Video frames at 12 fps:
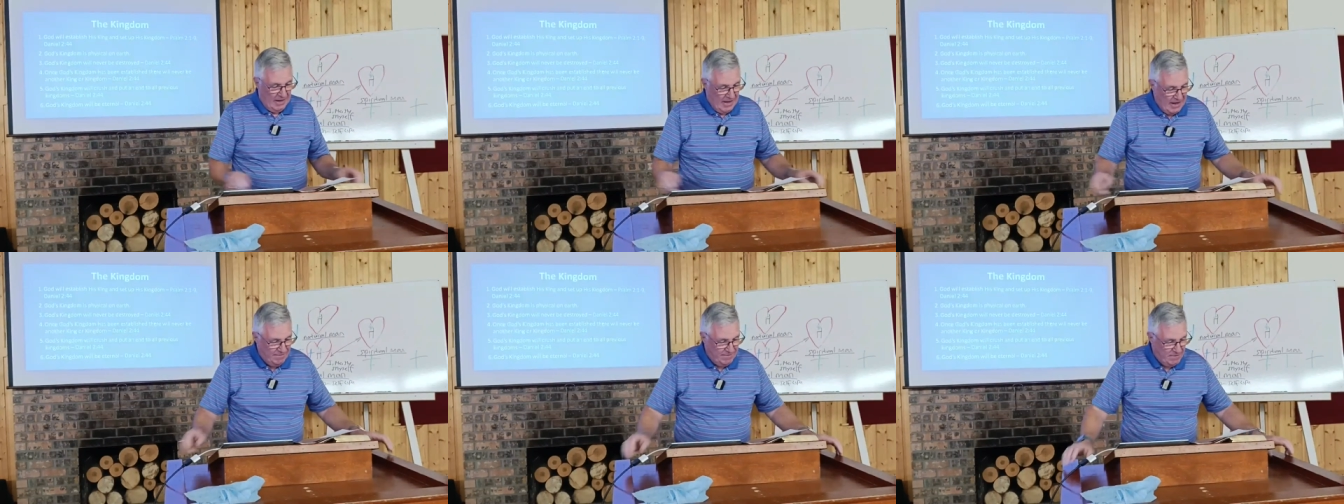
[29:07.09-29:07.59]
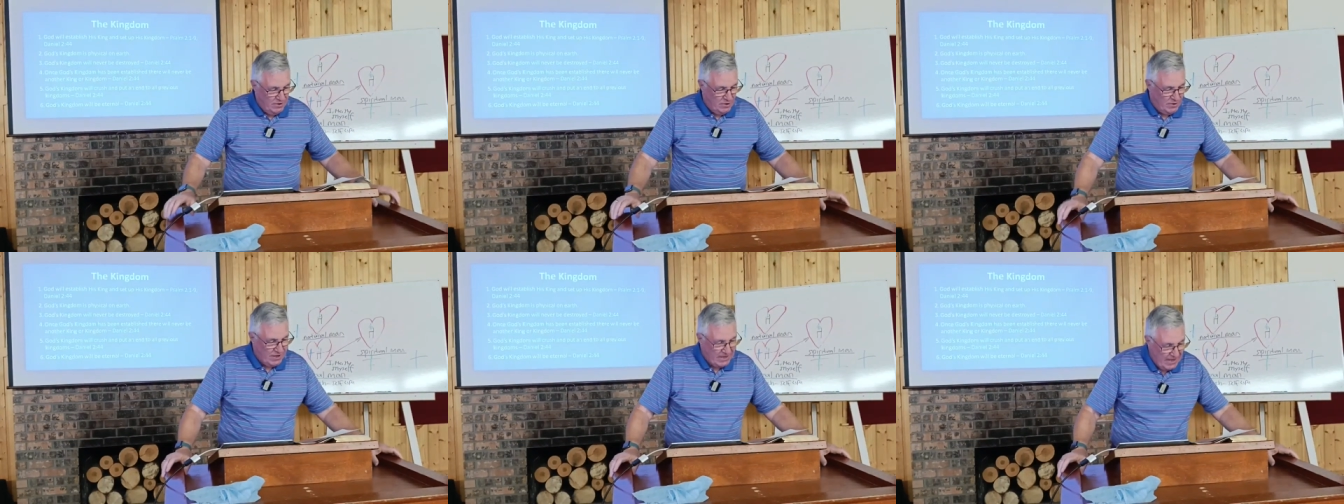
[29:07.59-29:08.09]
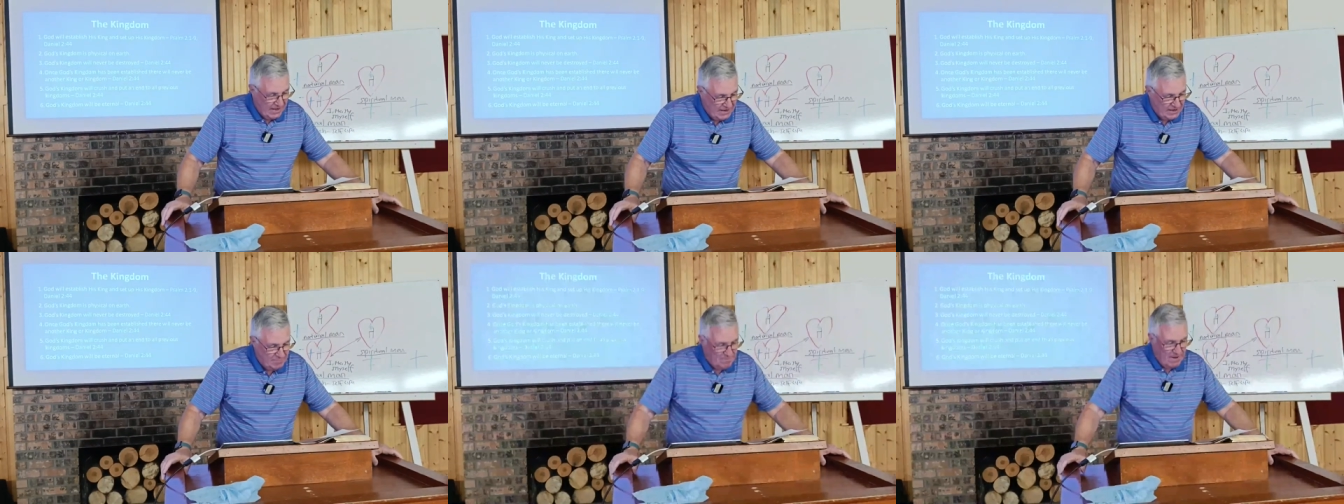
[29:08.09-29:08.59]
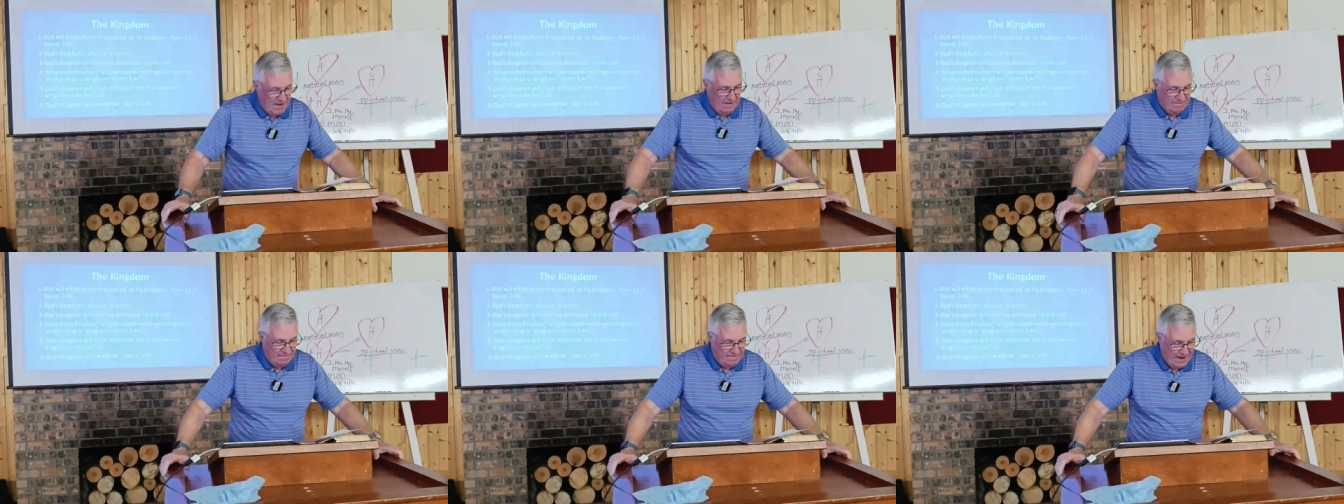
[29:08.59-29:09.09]
Even though the kingdom
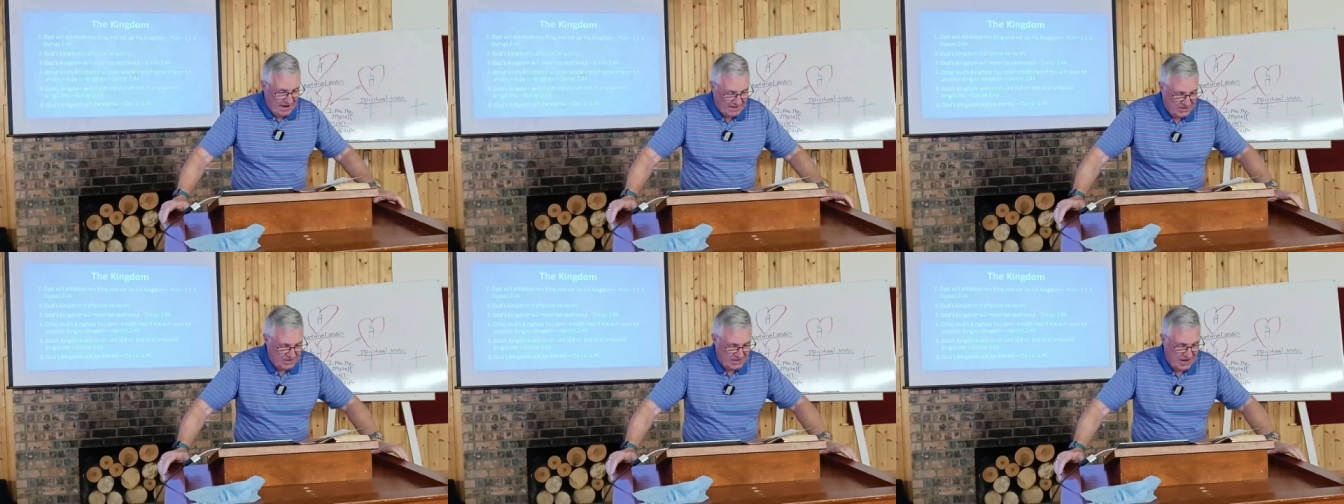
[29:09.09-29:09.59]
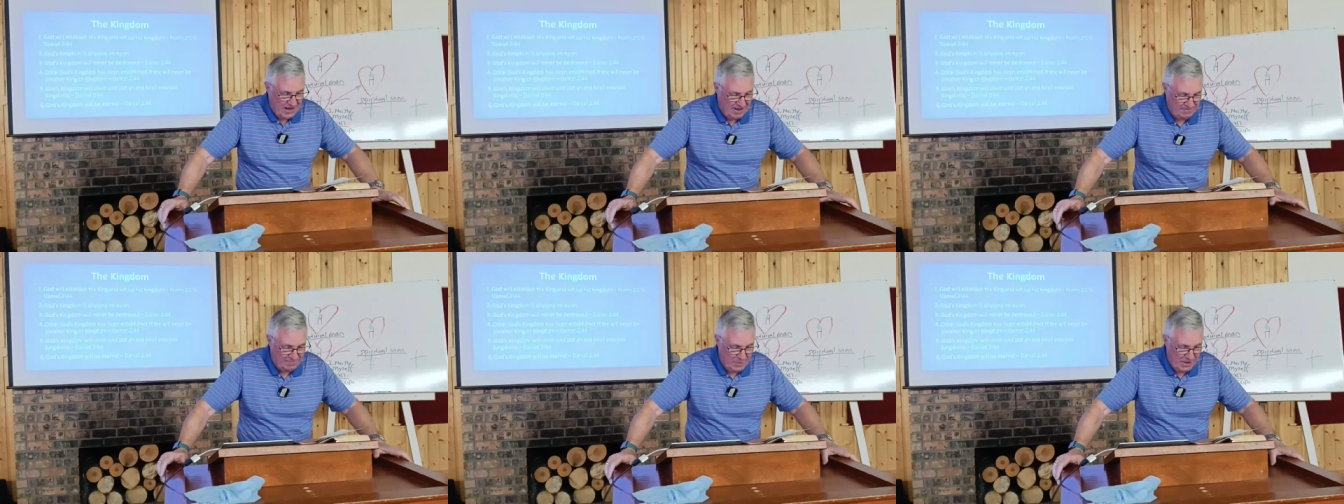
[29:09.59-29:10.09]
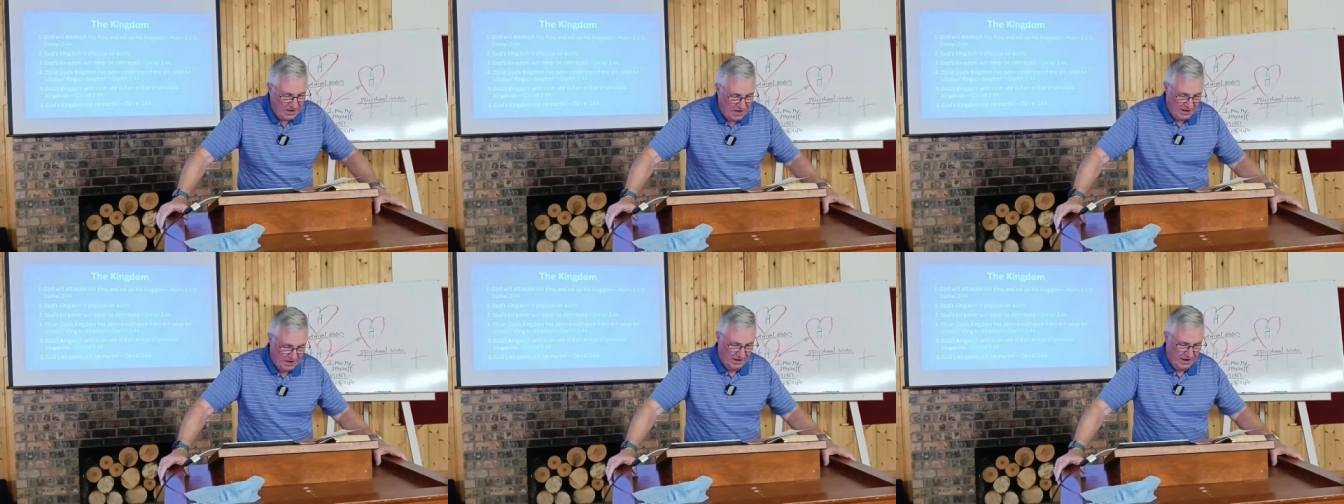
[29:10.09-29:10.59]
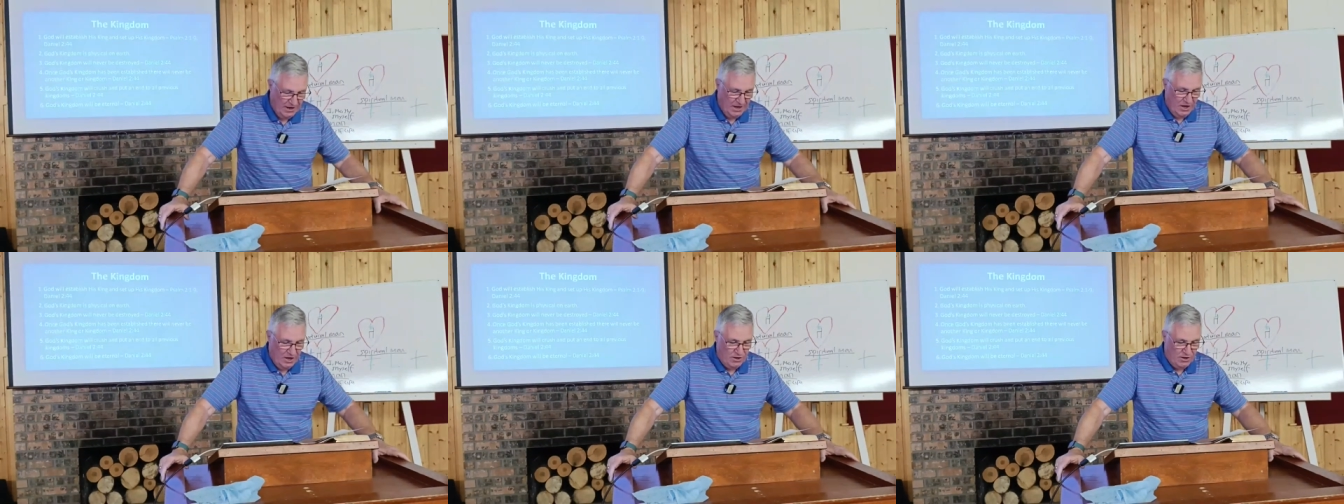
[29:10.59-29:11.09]
effects have begun,
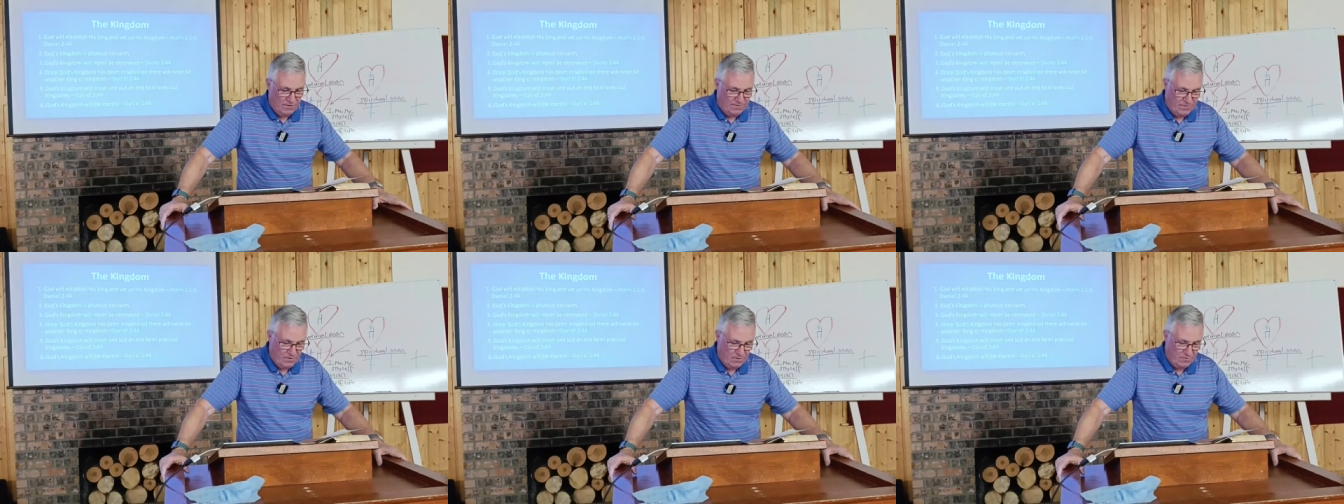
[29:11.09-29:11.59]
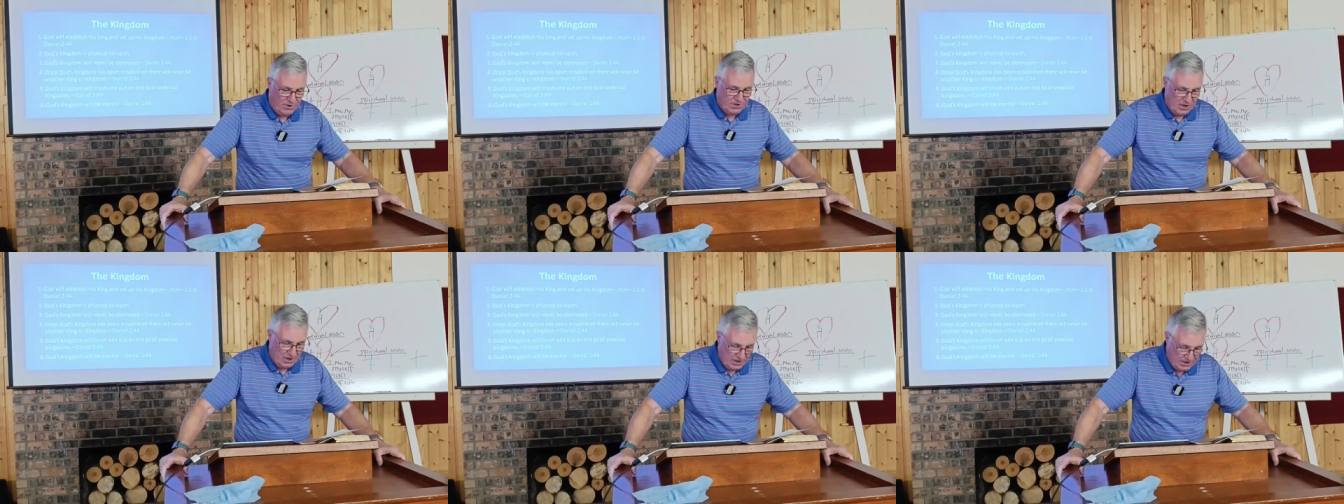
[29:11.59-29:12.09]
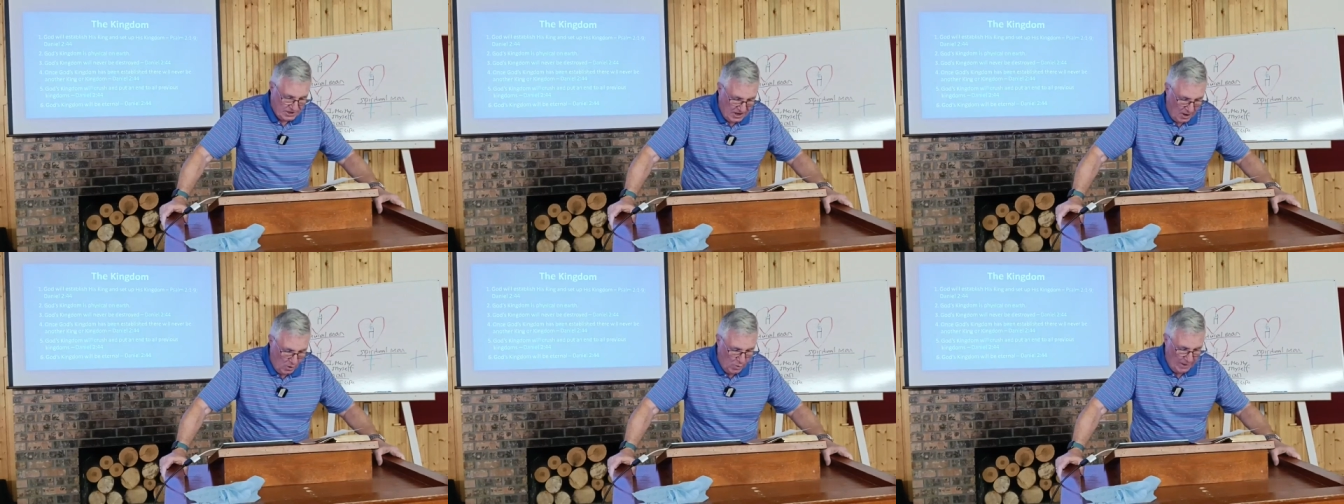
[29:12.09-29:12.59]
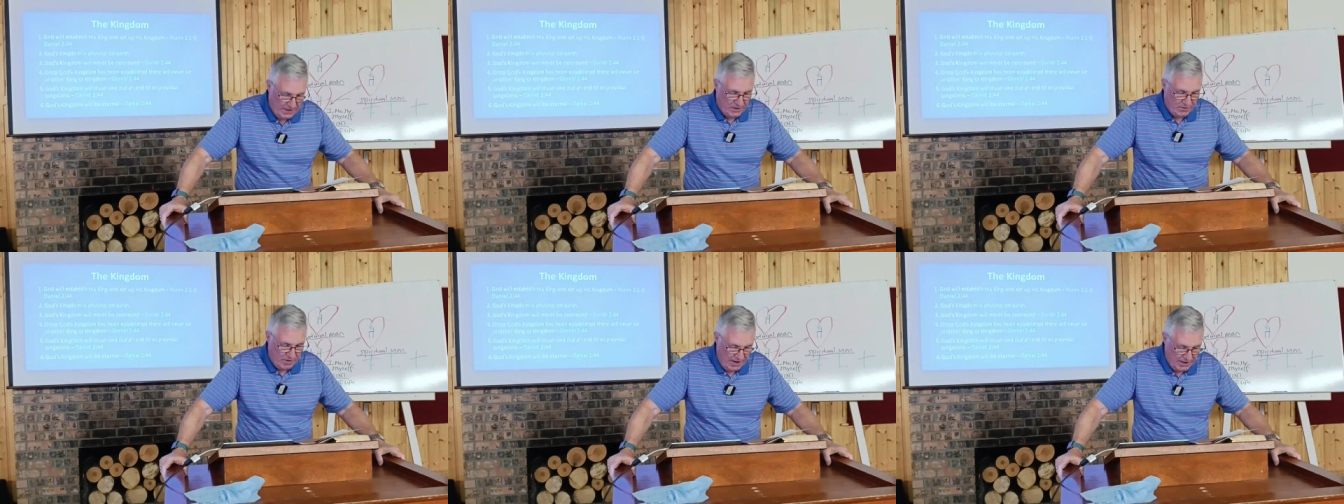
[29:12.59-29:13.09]
their full results await
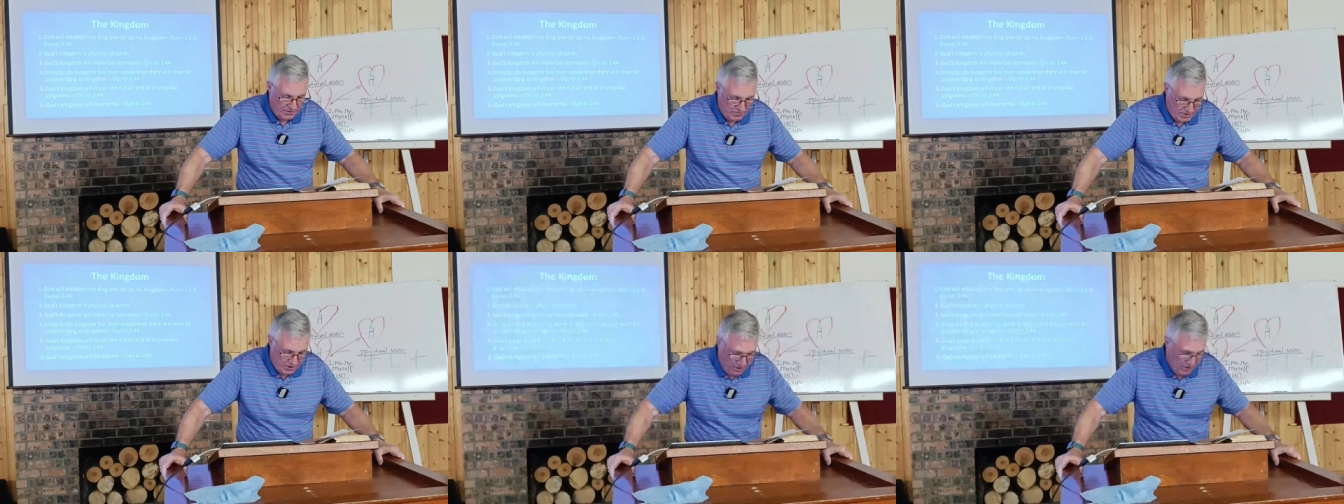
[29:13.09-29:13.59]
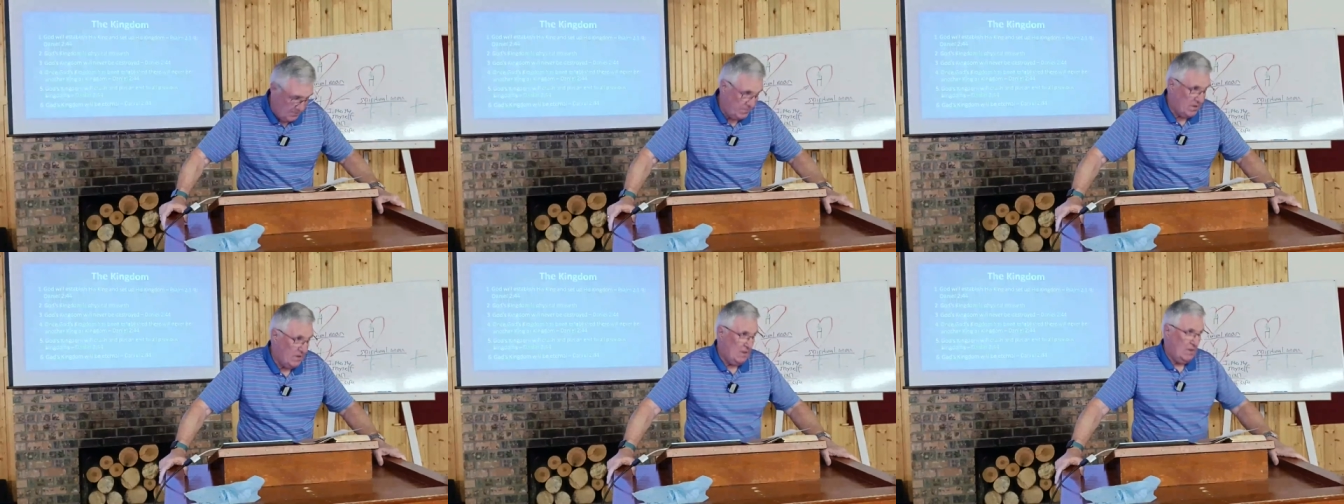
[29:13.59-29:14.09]
Christ's return.